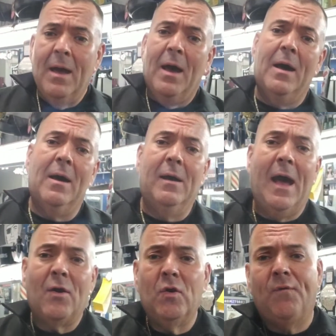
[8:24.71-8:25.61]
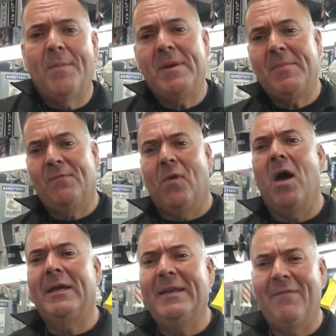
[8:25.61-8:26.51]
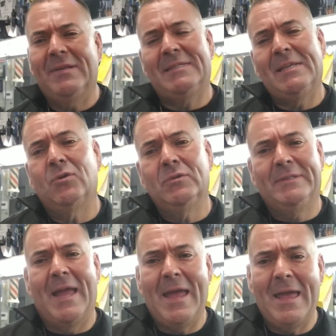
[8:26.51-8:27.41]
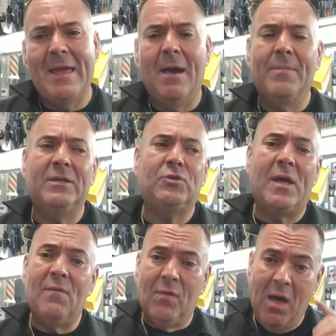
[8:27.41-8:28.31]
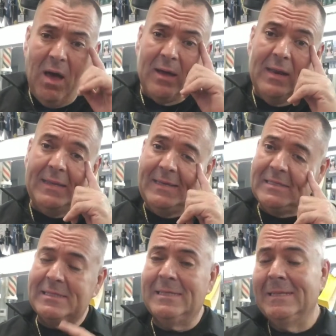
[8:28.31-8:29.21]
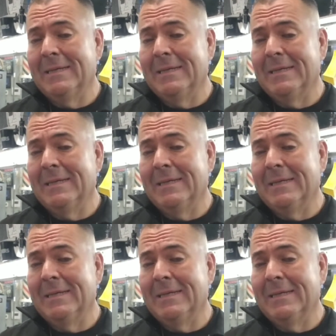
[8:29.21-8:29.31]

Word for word: Uh, I don't know if I'm going to be vlogging every single day. I'm going to try to vlog at least